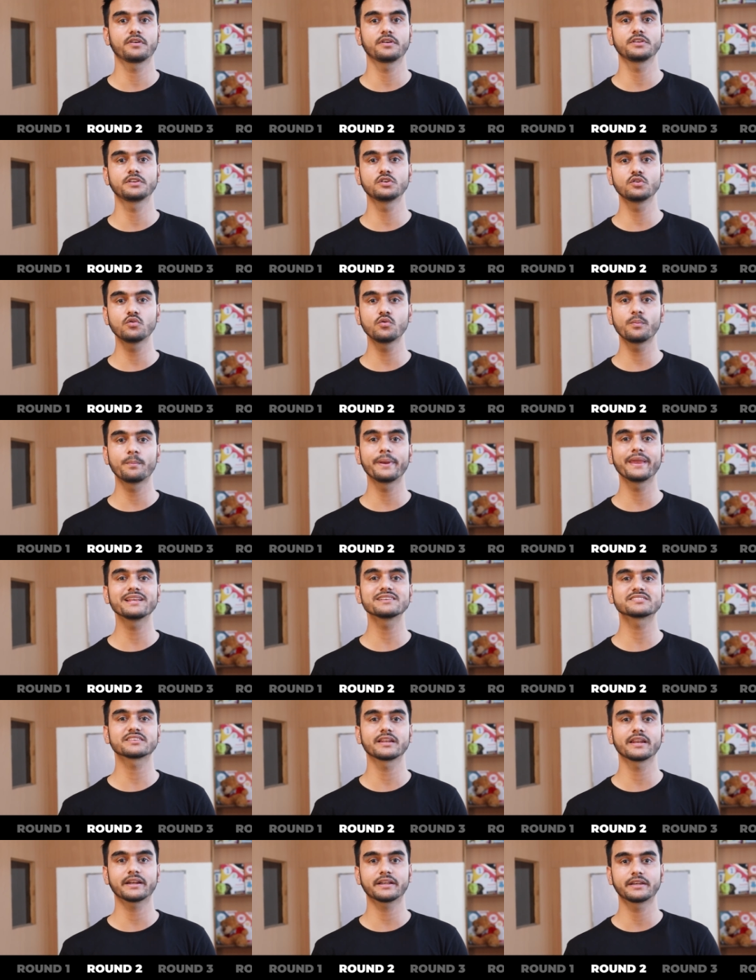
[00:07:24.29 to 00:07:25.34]
you being
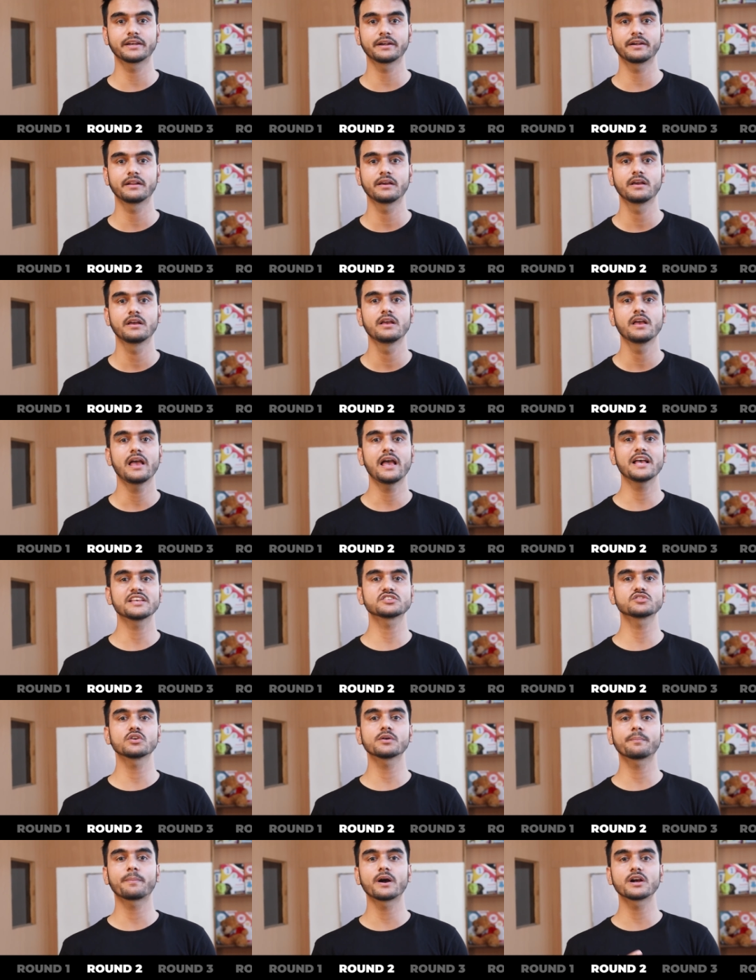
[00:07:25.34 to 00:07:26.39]
selected as
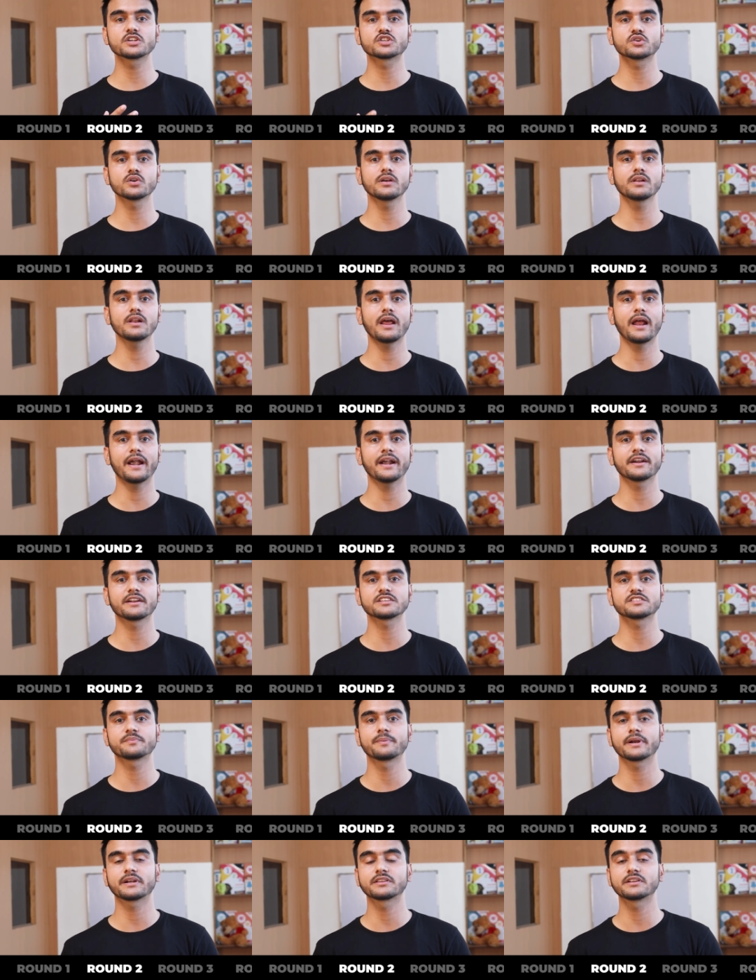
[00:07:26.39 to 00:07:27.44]
you are punctual and
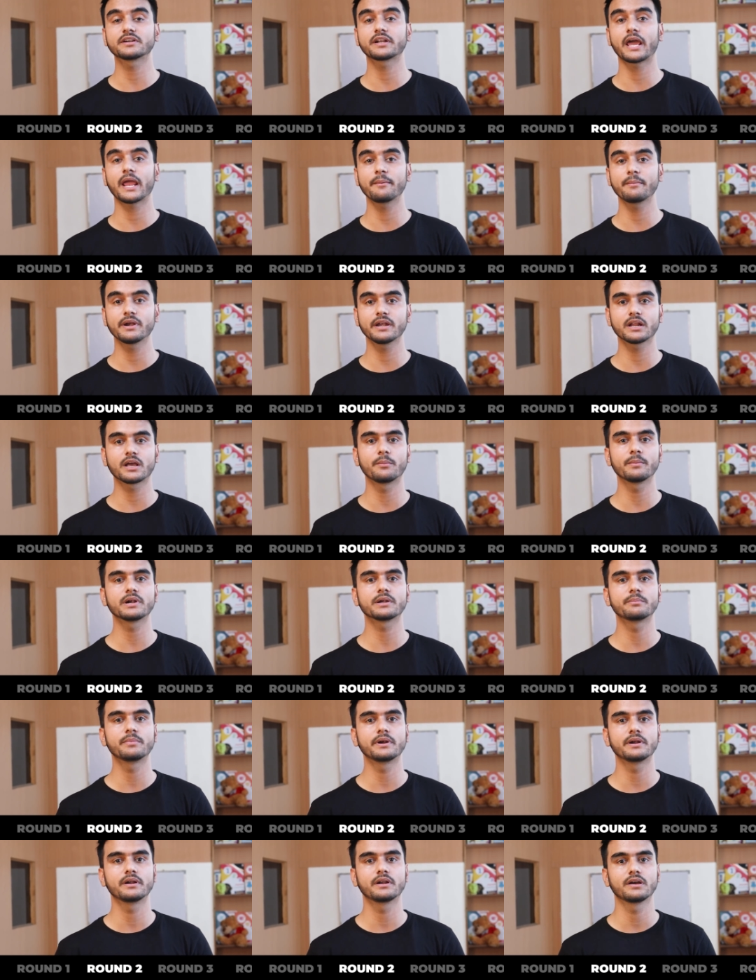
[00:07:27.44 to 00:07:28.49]
respect the time and
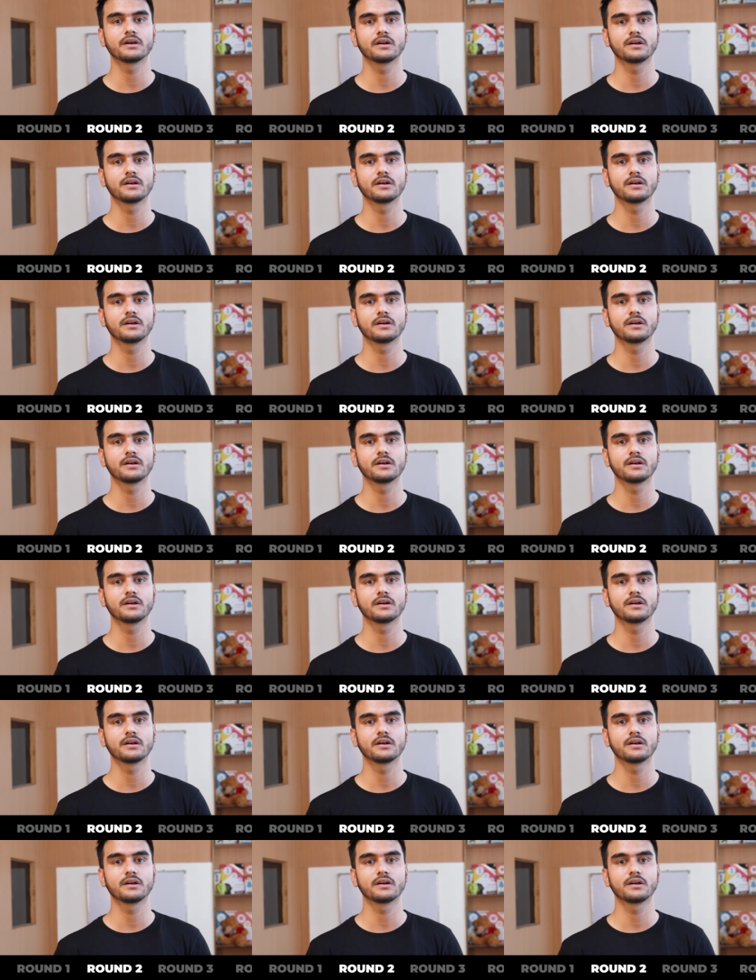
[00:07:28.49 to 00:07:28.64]
commitment.